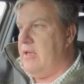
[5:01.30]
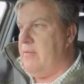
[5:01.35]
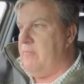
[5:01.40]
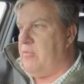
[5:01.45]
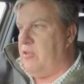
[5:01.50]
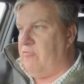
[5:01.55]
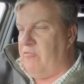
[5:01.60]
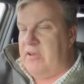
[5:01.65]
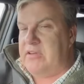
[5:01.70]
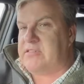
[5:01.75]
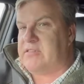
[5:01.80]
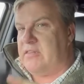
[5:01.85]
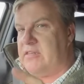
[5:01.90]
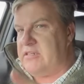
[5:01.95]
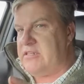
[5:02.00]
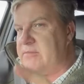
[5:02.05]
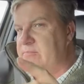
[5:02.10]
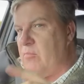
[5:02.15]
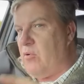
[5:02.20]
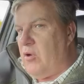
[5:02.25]
But the reason,
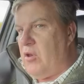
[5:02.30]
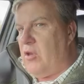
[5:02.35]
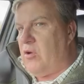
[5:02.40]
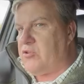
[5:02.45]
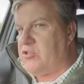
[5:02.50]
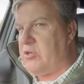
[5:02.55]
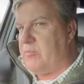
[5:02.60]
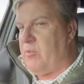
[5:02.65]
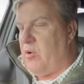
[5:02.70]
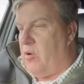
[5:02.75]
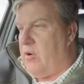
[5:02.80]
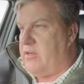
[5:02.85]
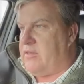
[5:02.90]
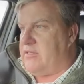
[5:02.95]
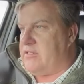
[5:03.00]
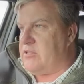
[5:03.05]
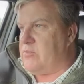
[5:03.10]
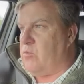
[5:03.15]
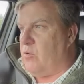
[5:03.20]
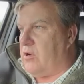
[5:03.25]
this is my logic behind it,
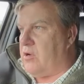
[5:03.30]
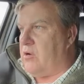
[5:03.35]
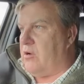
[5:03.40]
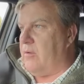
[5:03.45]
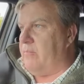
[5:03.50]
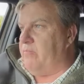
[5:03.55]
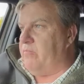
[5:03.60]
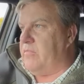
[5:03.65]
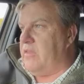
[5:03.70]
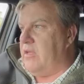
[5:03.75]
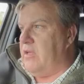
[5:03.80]
this is why I can't.